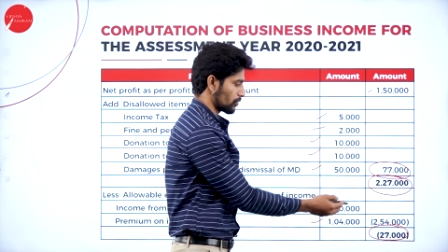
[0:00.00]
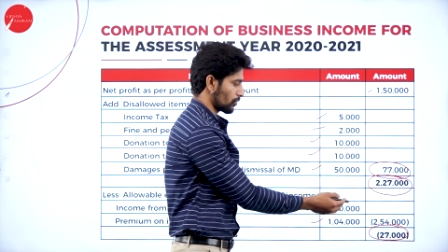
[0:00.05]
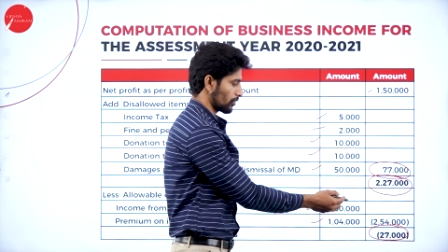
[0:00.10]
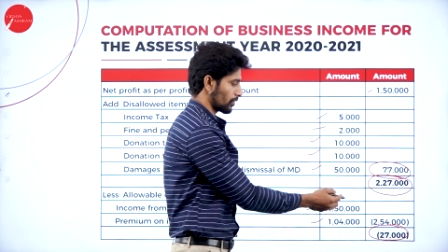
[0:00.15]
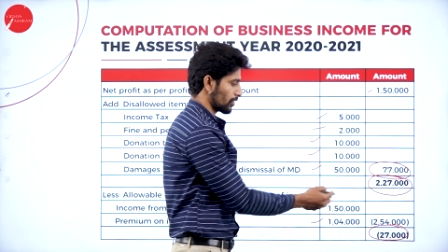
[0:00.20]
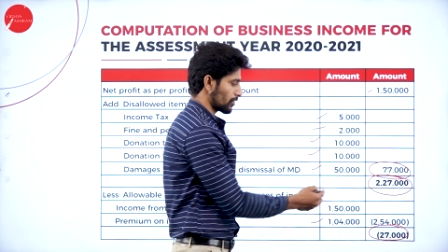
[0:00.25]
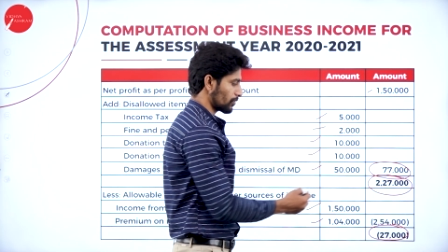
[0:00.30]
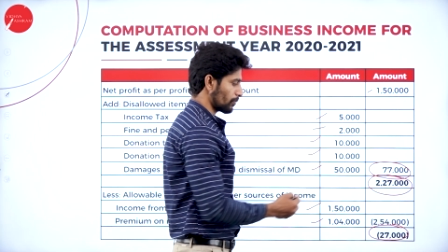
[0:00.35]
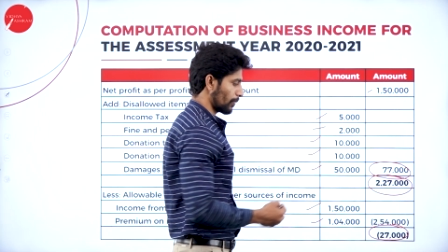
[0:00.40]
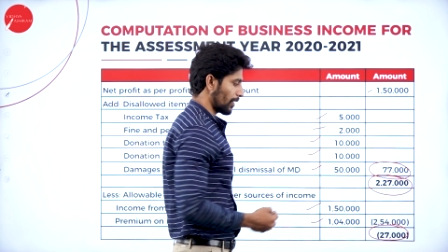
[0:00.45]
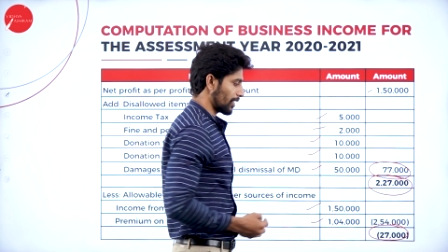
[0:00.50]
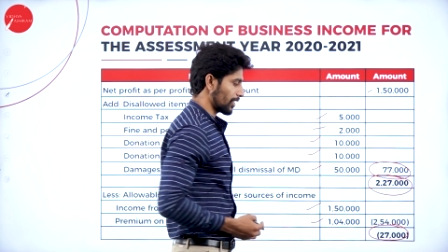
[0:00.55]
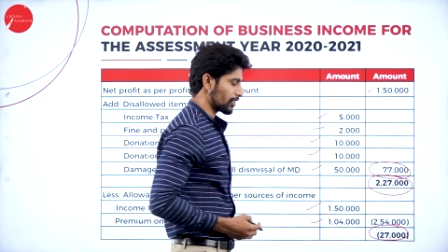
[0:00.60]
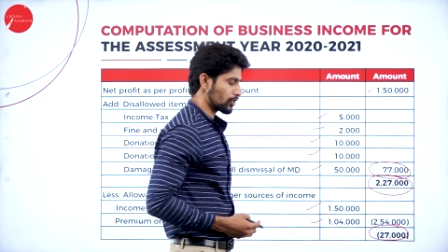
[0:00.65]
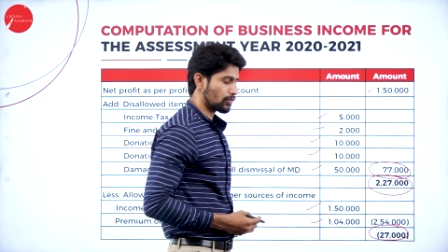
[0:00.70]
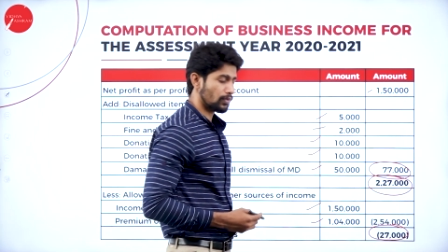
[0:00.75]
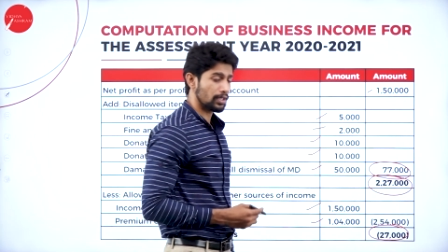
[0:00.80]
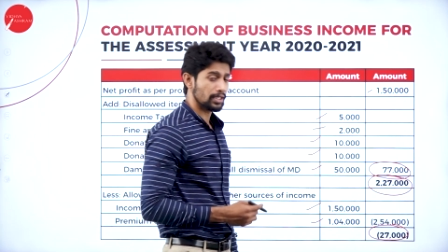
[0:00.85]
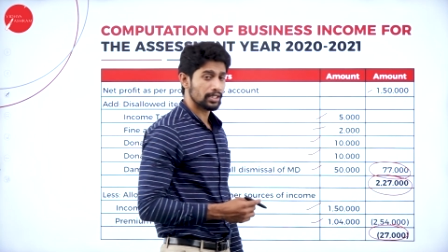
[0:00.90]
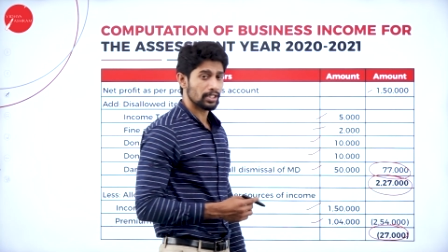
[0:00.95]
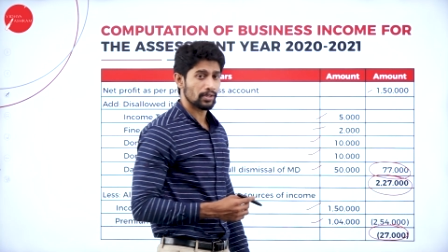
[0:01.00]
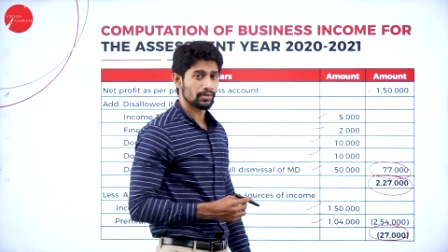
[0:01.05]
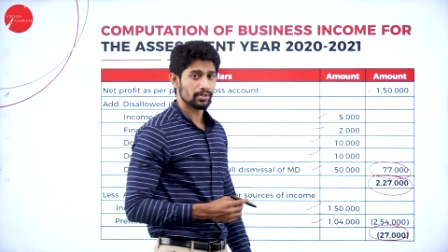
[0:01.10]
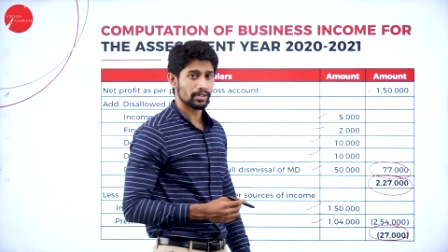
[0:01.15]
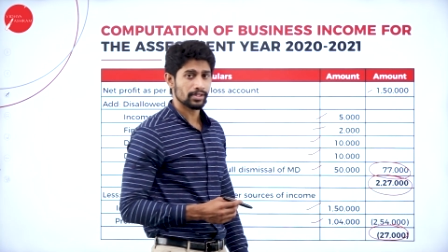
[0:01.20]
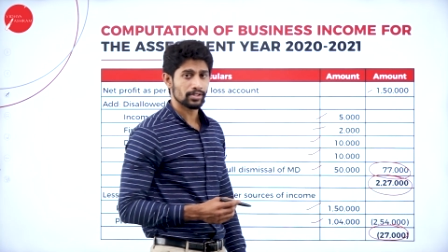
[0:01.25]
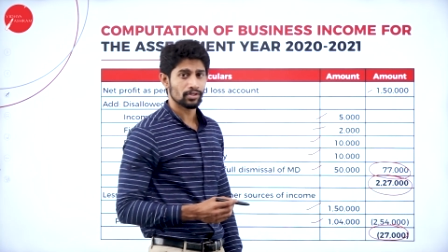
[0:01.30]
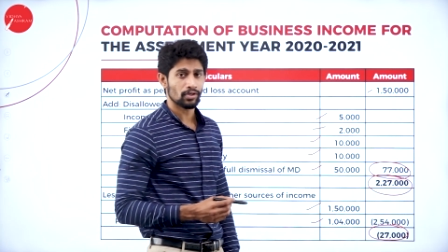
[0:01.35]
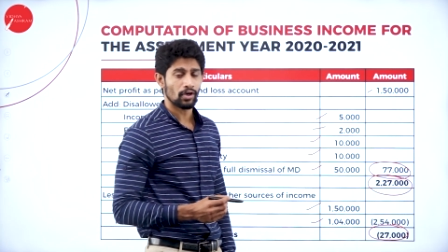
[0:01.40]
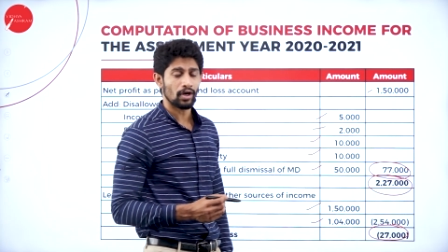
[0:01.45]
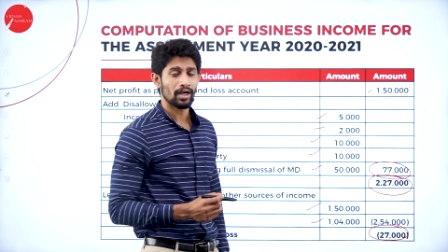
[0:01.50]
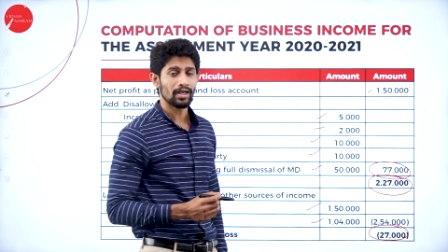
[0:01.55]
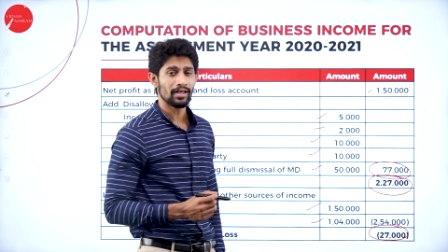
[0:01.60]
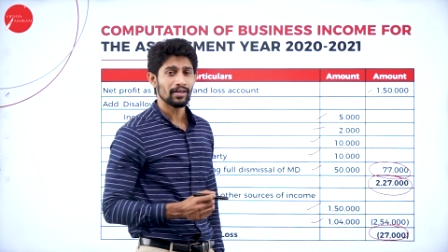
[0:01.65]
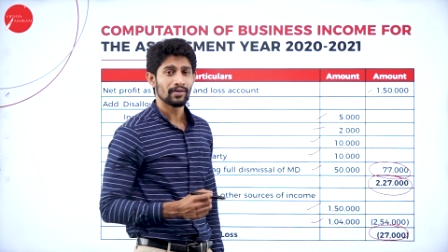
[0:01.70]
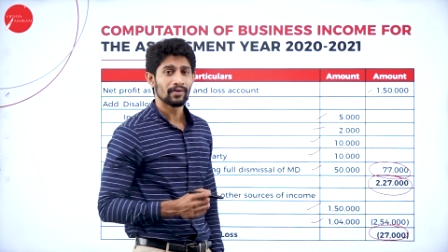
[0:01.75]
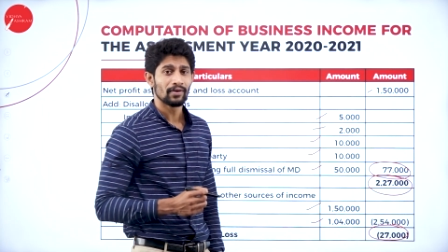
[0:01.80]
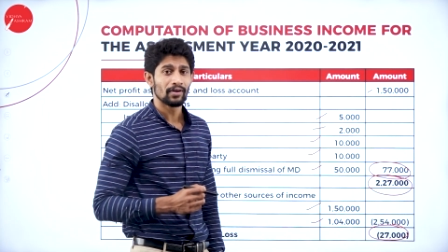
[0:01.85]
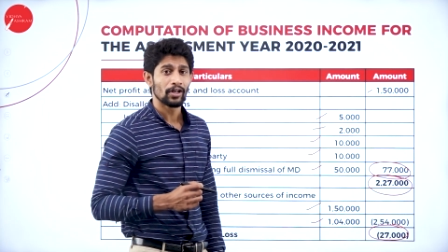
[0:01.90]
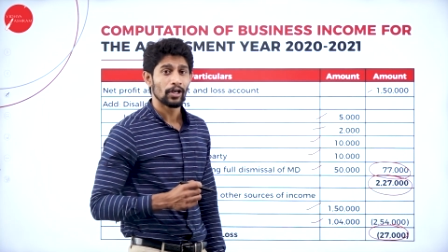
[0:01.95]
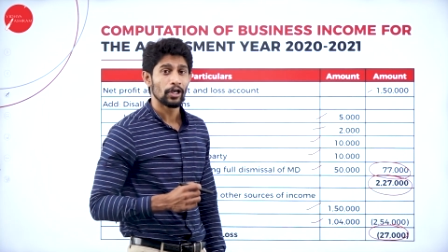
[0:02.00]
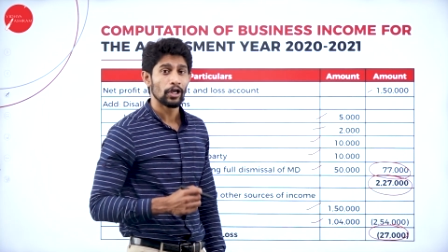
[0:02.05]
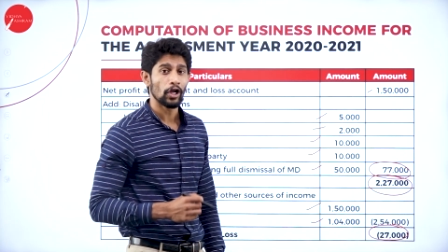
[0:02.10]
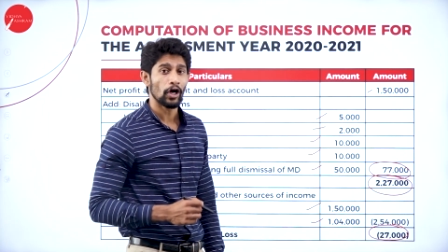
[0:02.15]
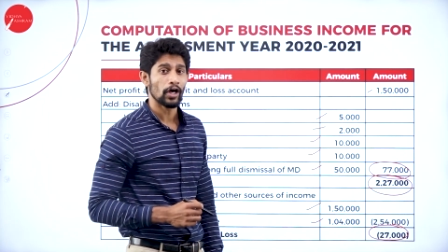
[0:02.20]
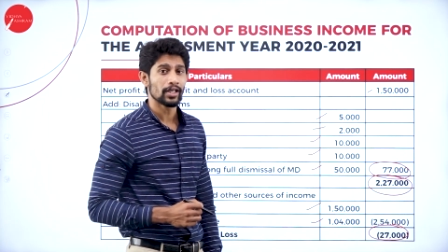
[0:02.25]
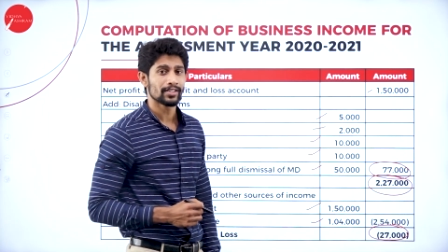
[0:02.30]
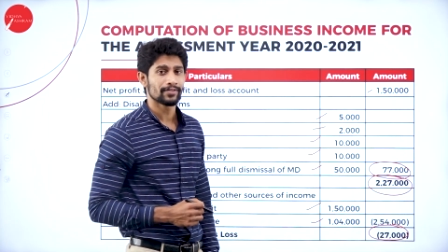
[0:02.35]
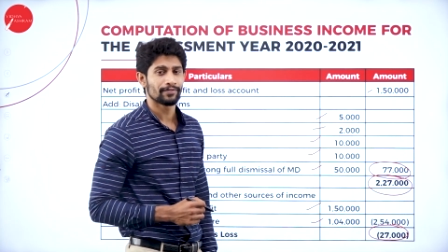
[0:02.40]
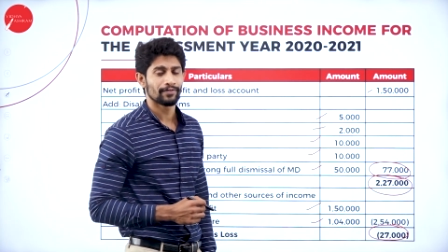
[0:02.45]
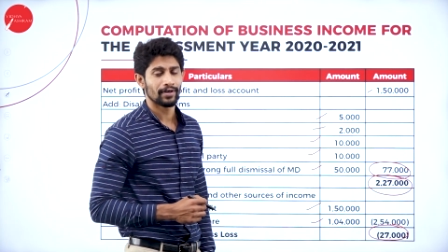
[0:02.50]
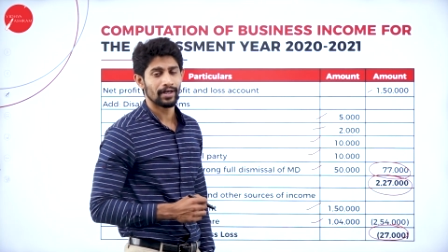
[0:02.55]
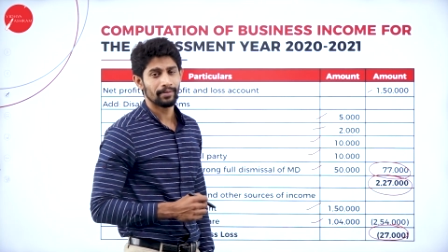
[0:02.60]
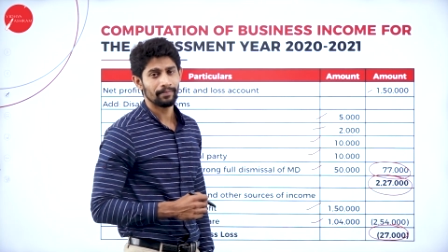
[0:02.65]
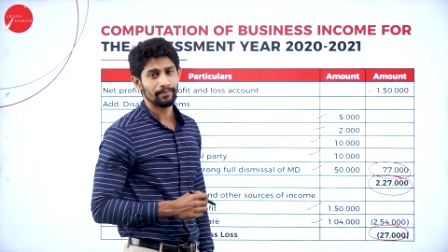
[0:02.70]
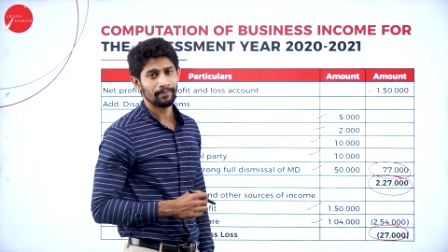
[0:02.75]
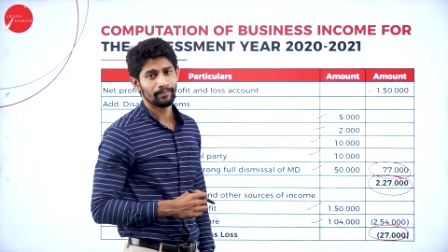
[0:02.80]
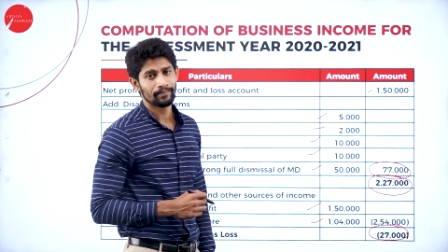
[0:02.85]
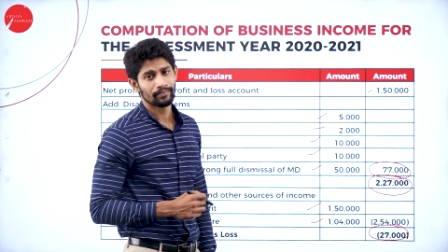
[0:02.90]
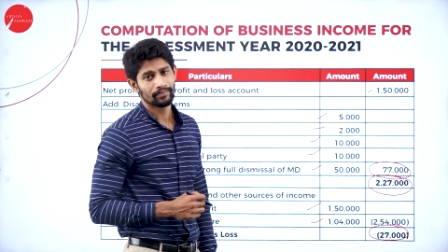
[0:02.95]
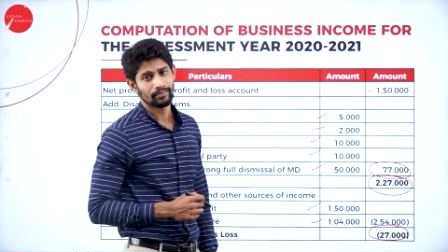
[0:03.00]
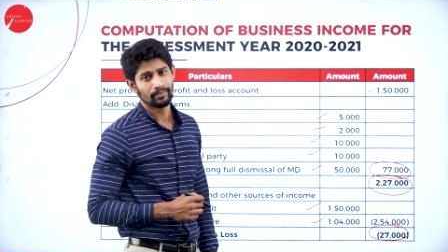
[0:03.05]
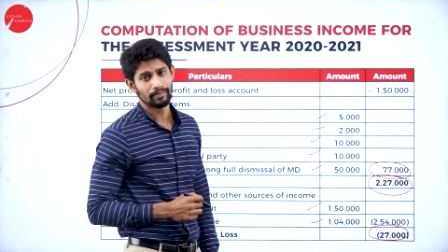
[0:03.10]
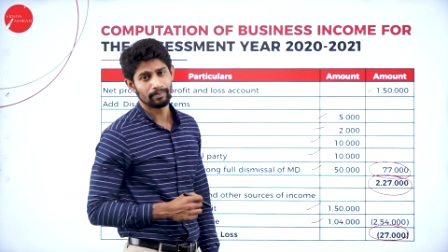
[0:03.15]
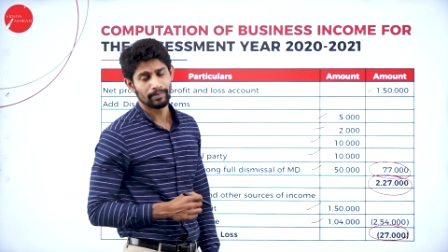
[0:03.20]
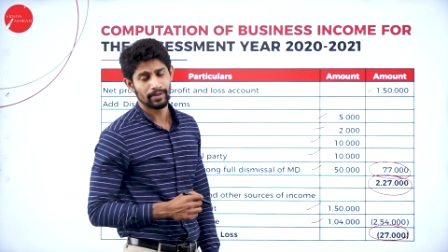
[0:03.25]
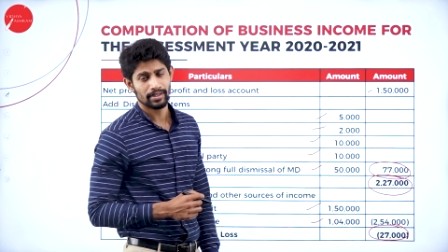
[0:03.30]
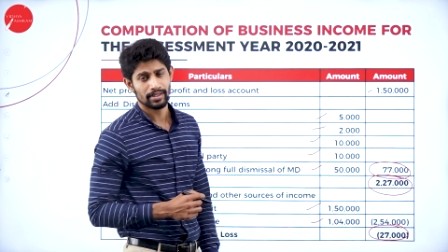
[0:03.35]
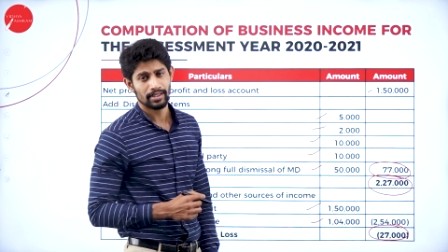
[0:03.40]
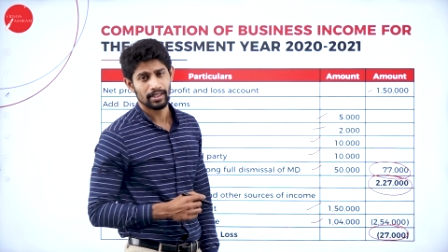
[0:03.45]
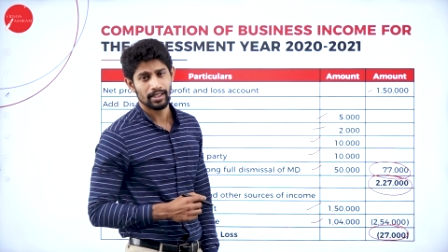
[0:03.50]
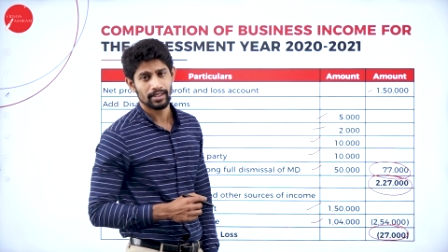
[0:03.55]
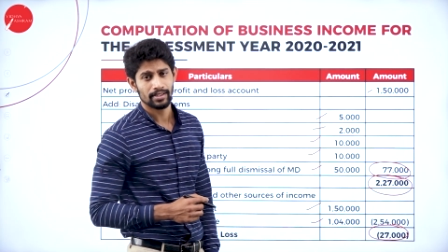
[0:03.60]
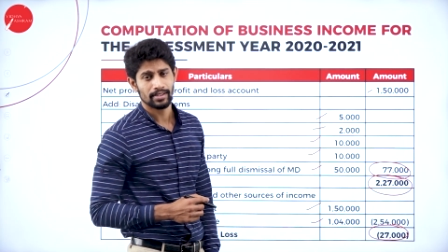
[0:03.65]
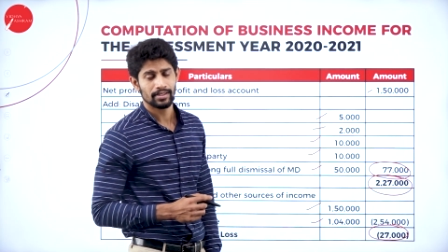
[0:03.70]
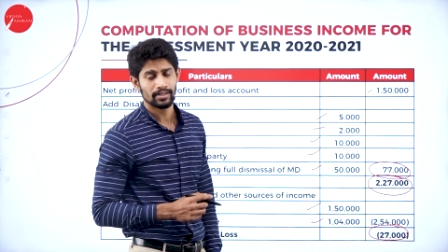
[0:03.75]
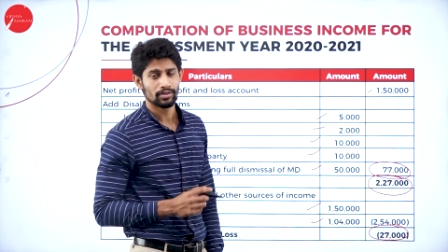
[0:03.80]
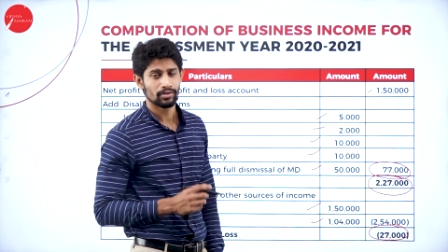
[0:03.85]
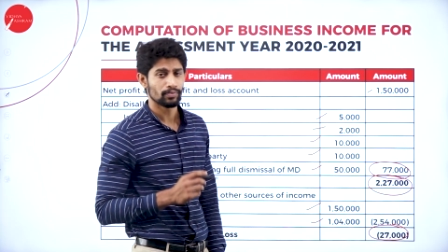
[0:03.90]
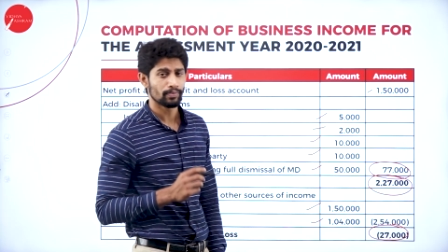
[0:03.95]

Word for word: So this minus twenty thousand is called loss from business.